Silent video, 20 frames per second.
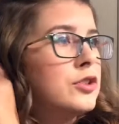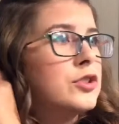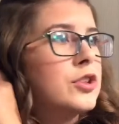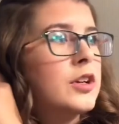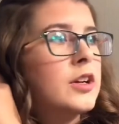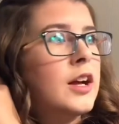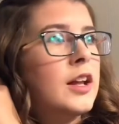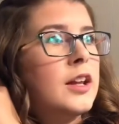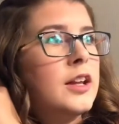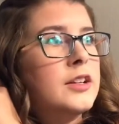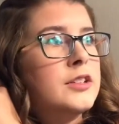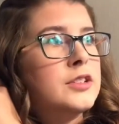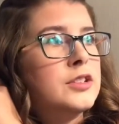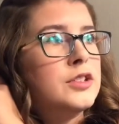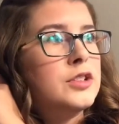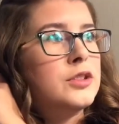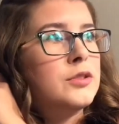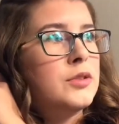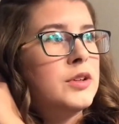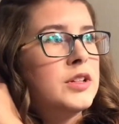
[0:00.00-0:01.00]
trick I like to
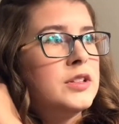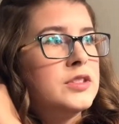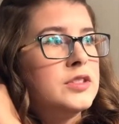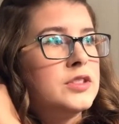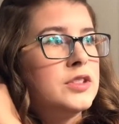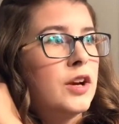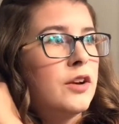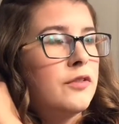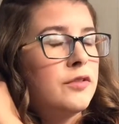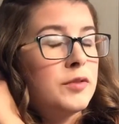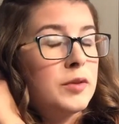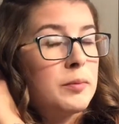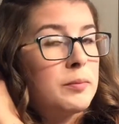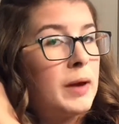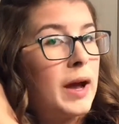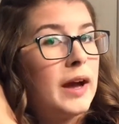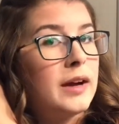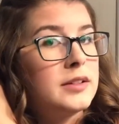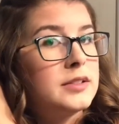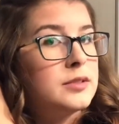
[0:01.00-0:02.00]
do is start from the
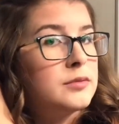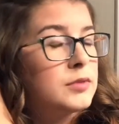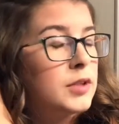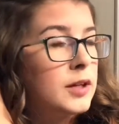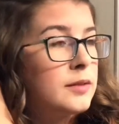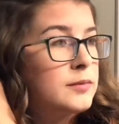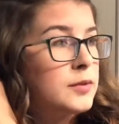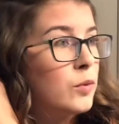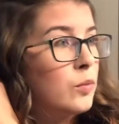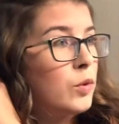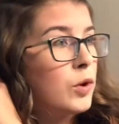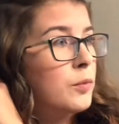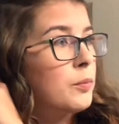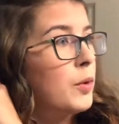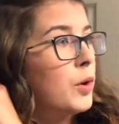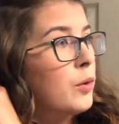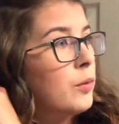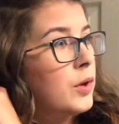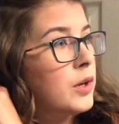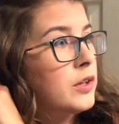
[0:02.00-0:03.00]
back sometimes and work
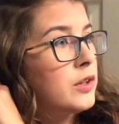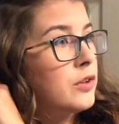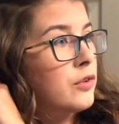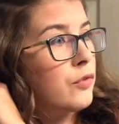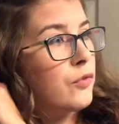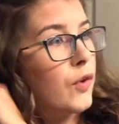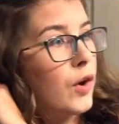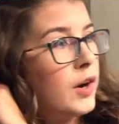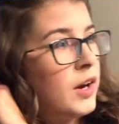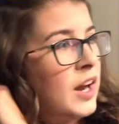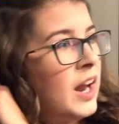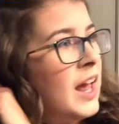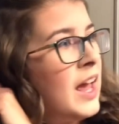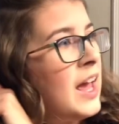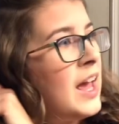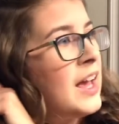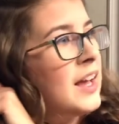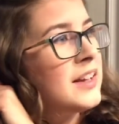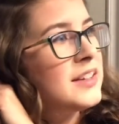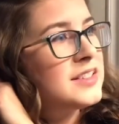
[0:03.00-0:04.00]
my way to the front,
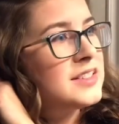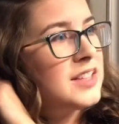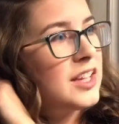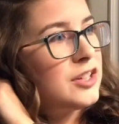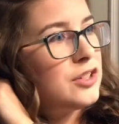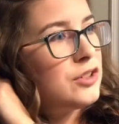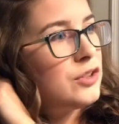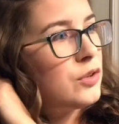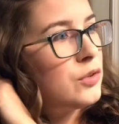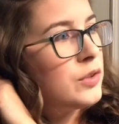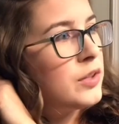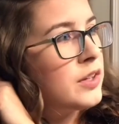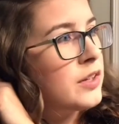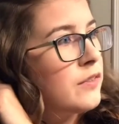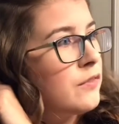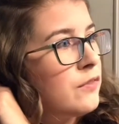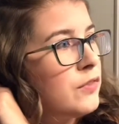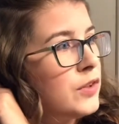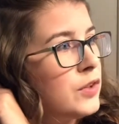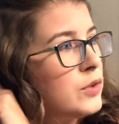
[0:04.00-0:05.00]
because then you don't get
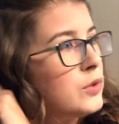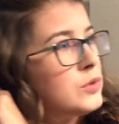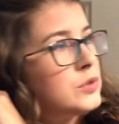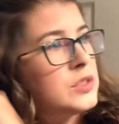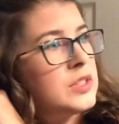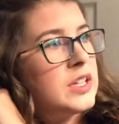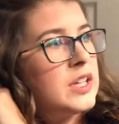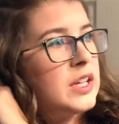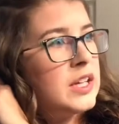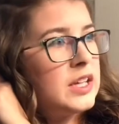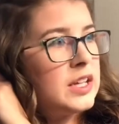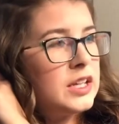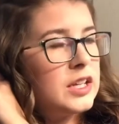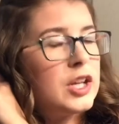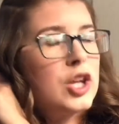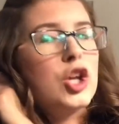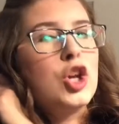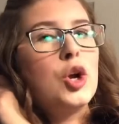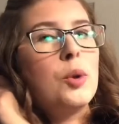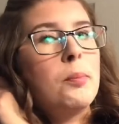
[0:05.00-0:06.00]
confused in
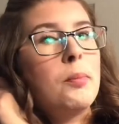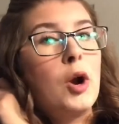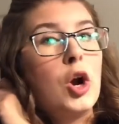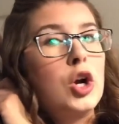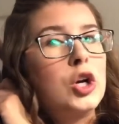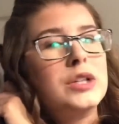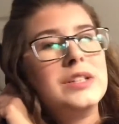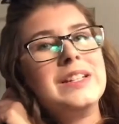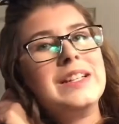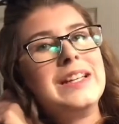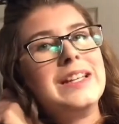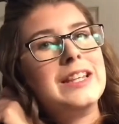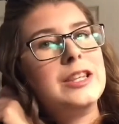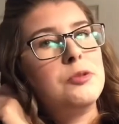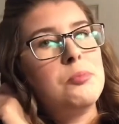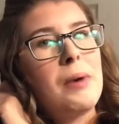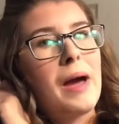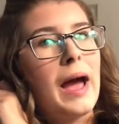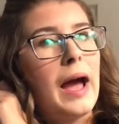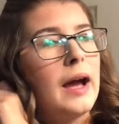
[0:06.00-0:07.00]
your parting in the
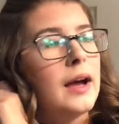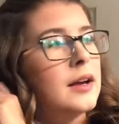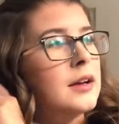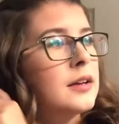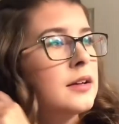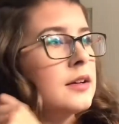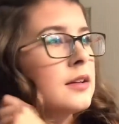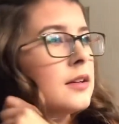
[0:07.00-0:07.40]
back.